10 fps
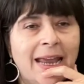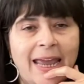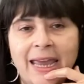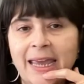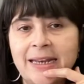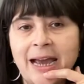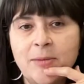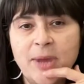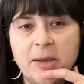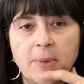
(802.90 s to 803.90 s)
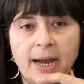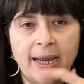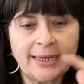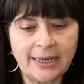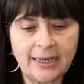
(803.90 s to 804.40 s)
And I make
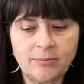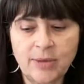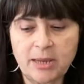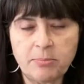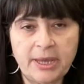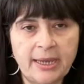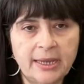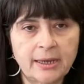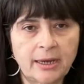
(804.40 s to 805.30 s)
mine in my big